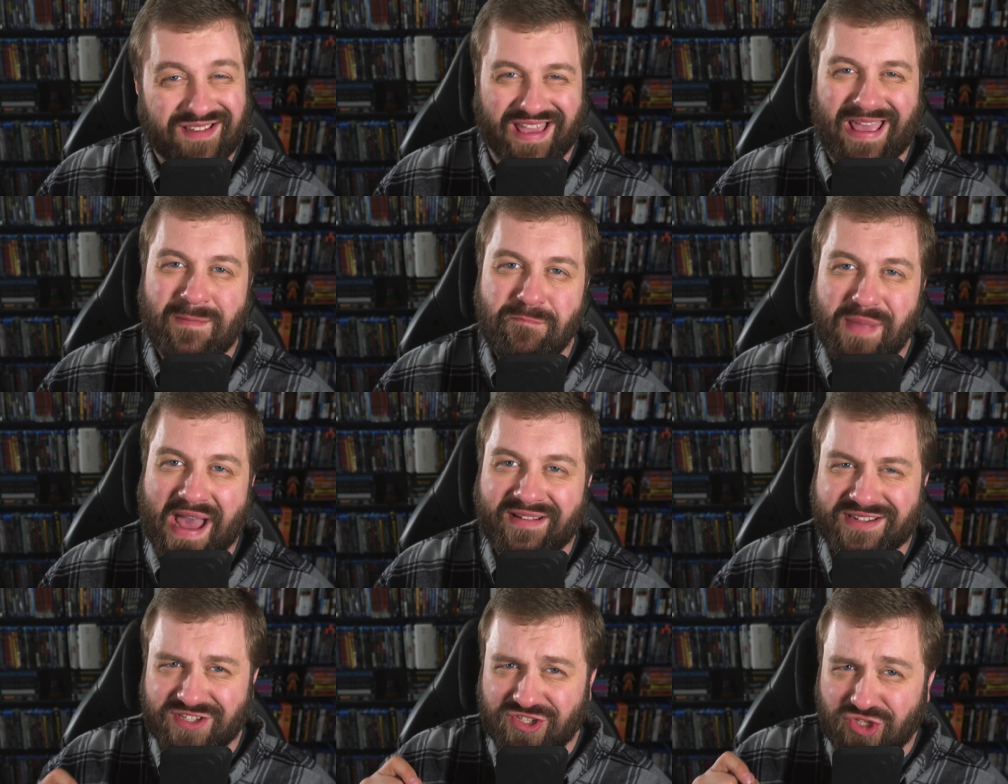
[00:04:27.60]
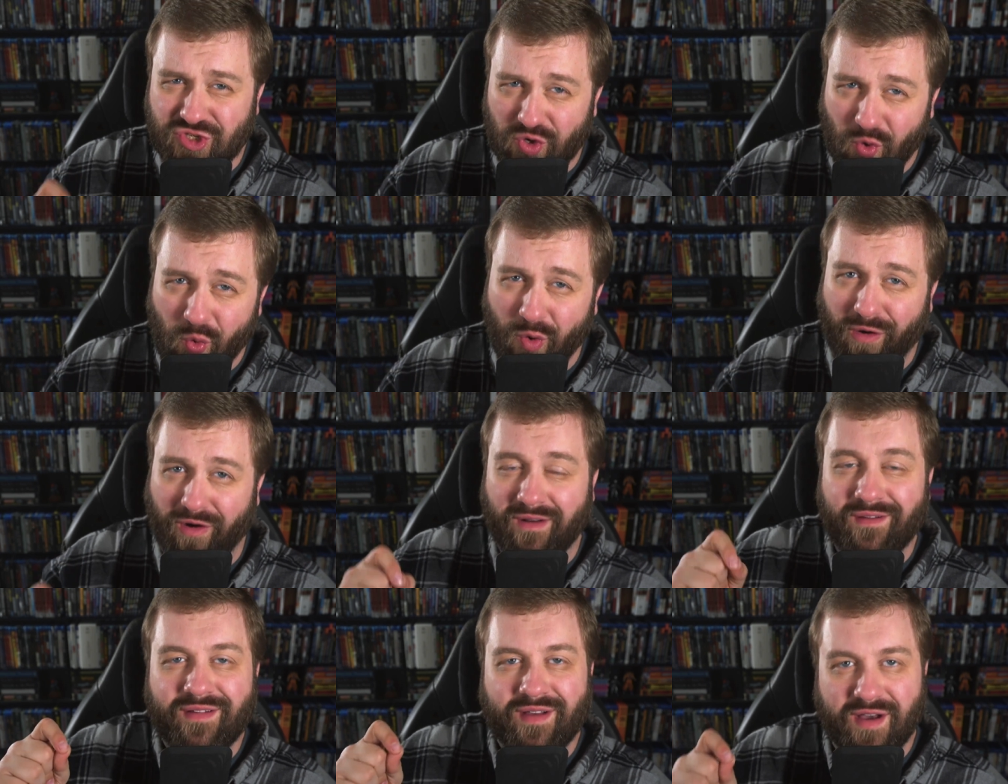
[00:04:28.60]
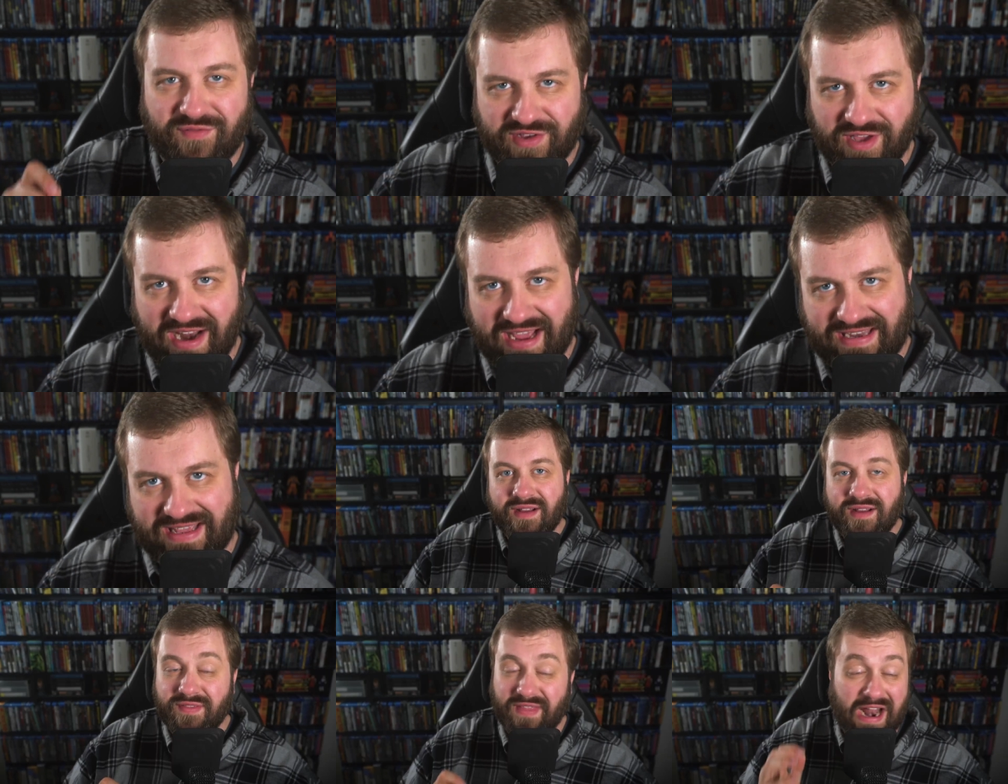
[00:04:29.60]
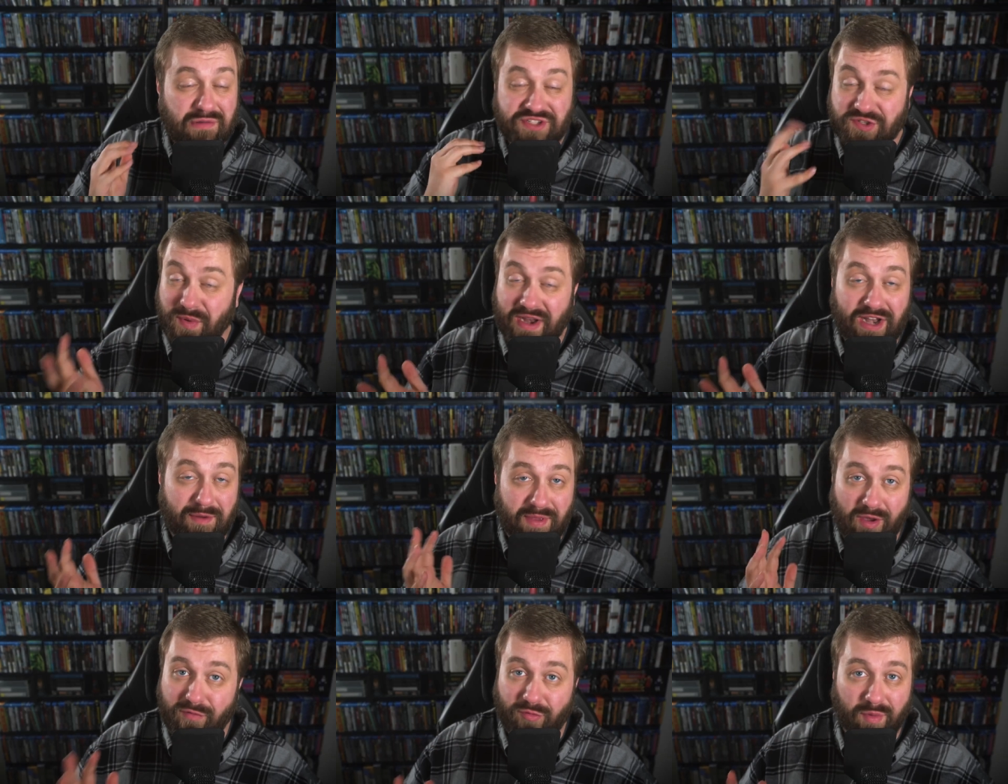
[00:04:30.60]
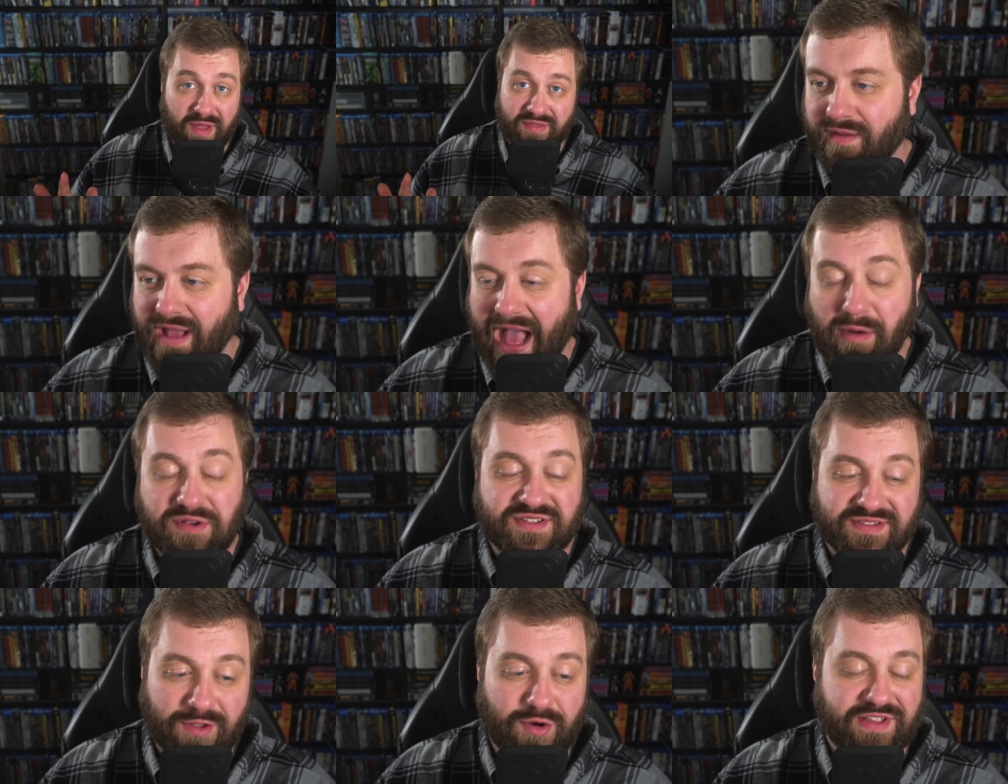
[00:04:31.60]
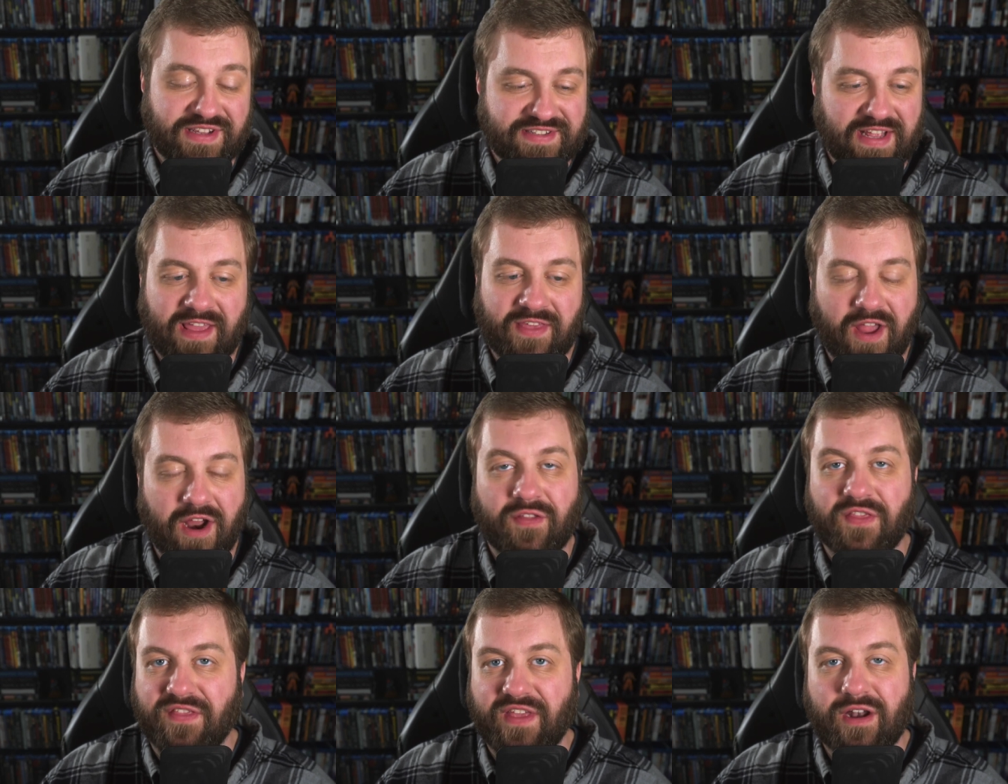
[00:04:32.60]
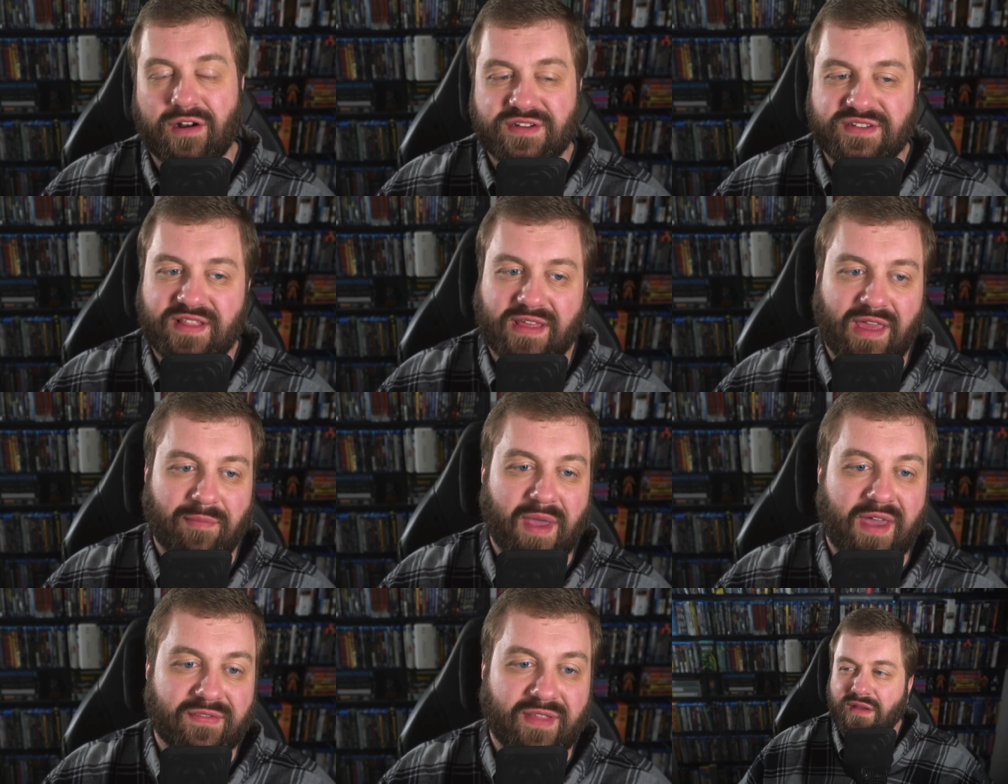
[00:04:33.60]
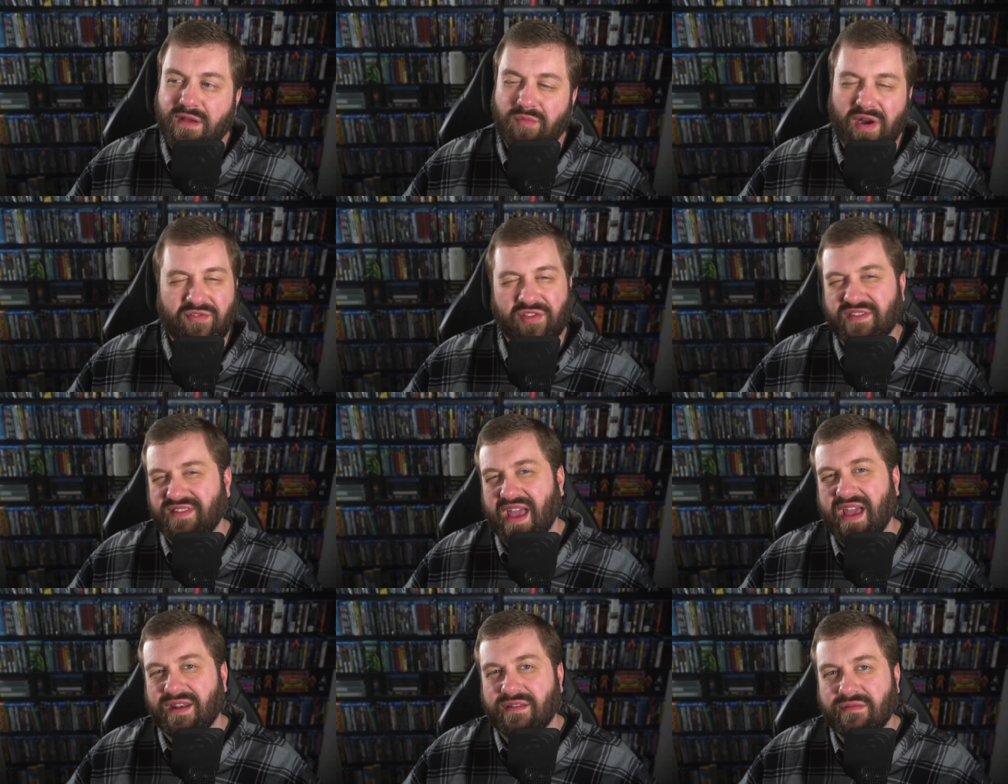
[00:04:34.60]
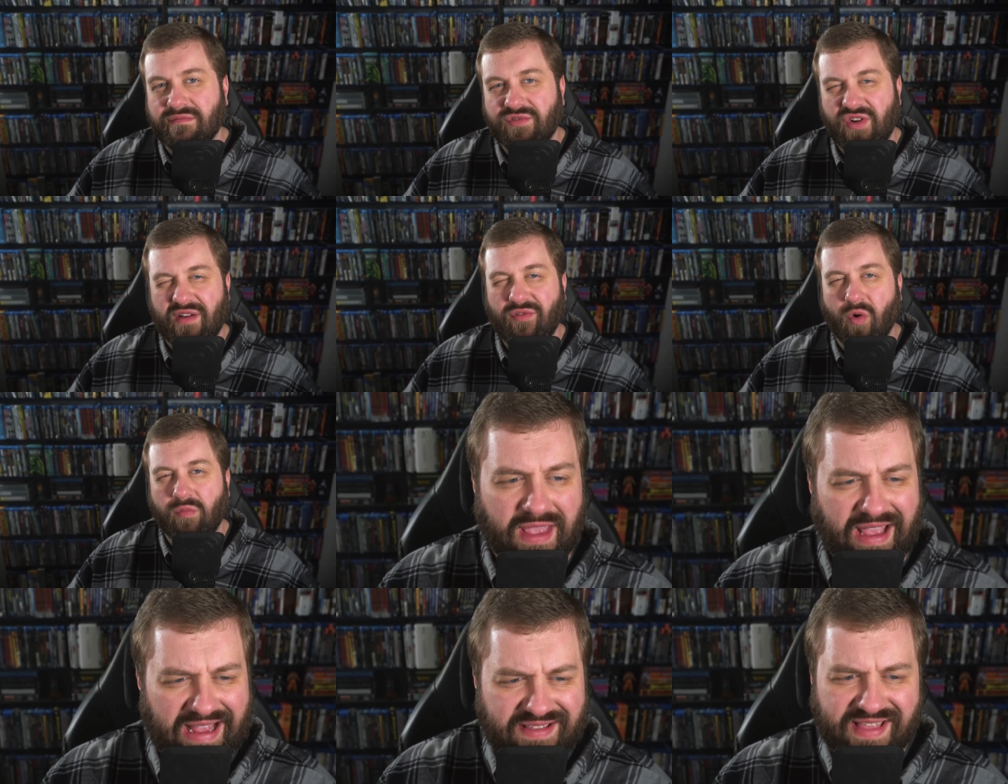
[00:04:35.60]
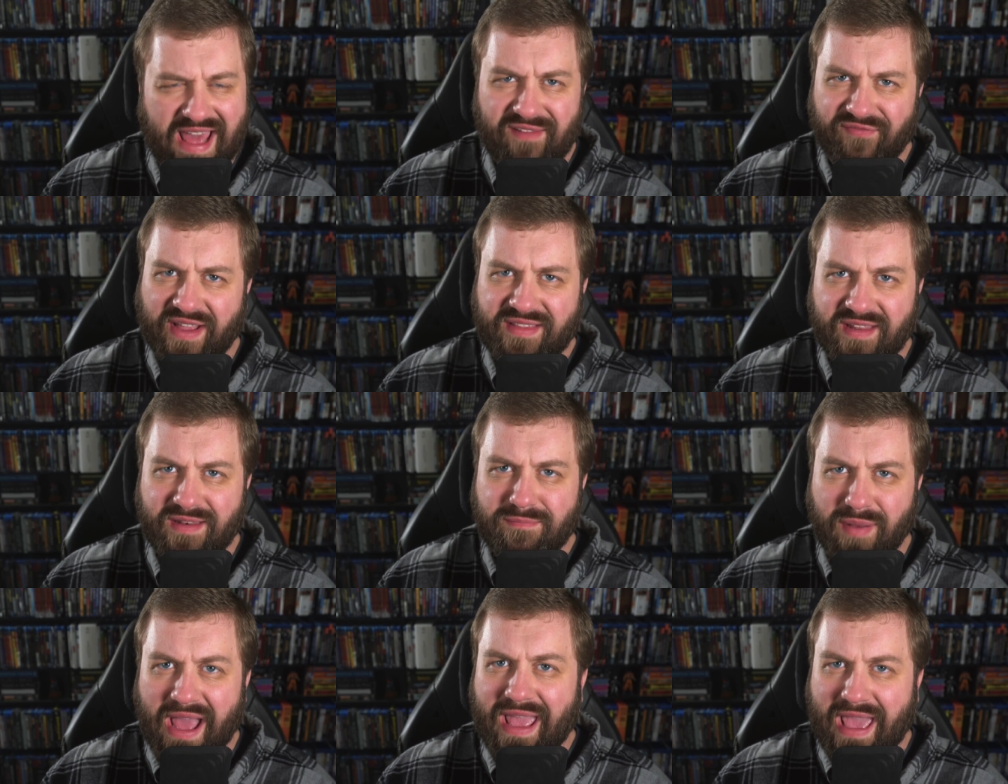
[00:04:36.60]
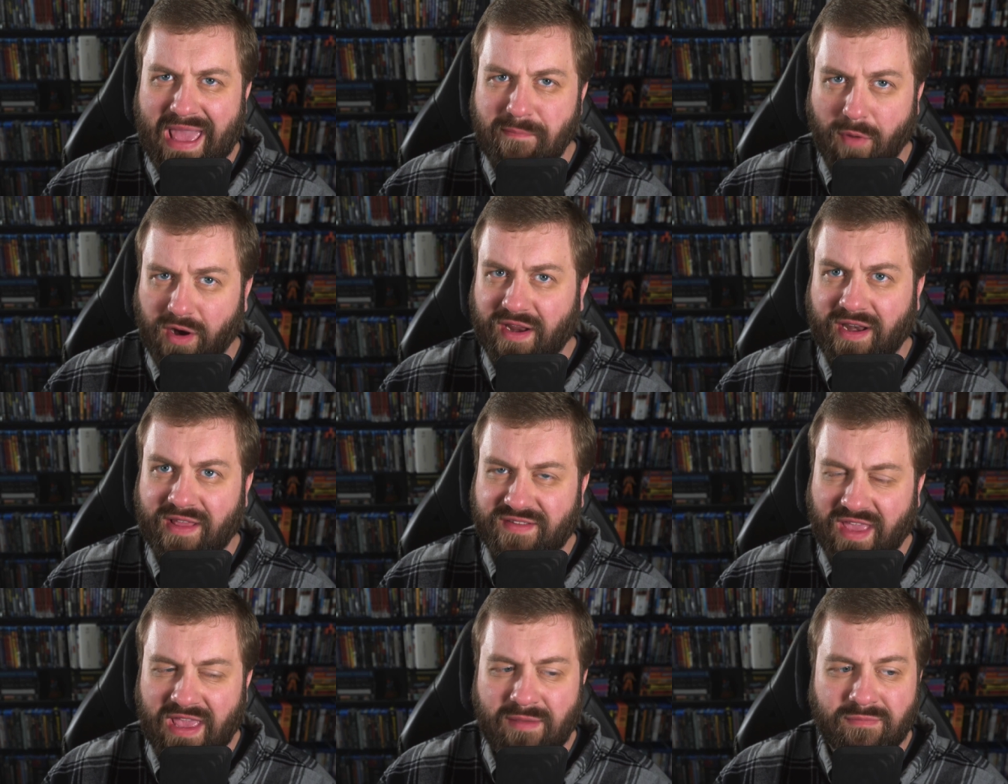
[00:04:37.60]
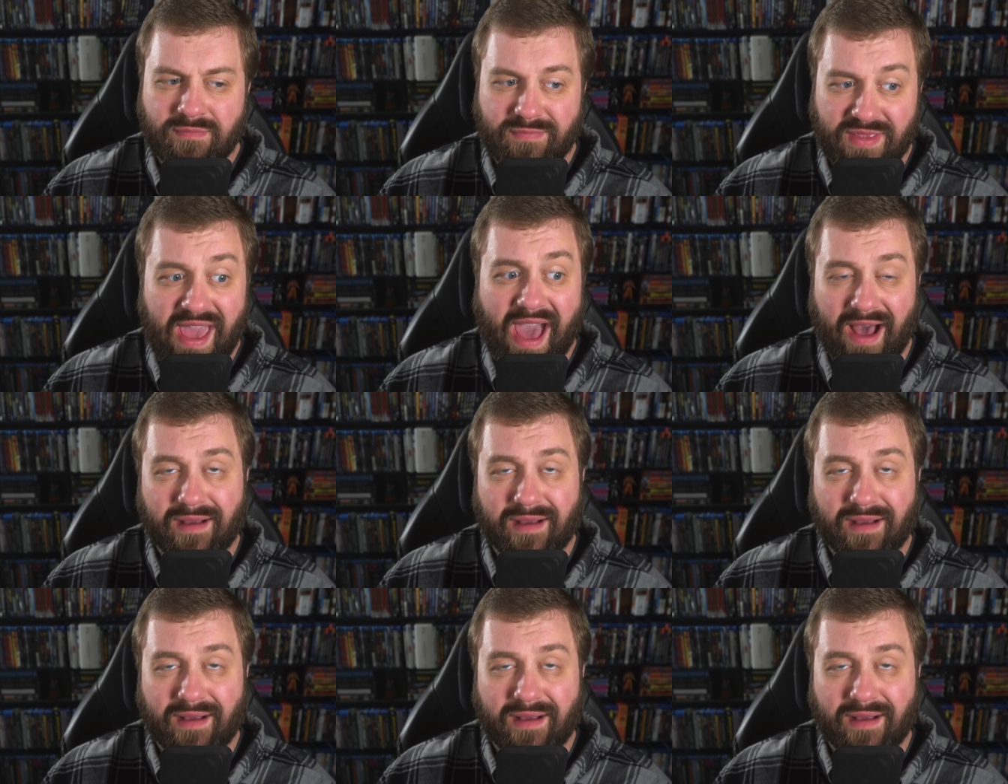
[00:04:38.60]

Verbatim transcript: imbalanced chore of a good idea that I was just ready to be over with. I was literally sitting in there in the theater just thinking, man, like, I'm ready for this to end and drive home. Is that affected by a marketing scheme? Yeah,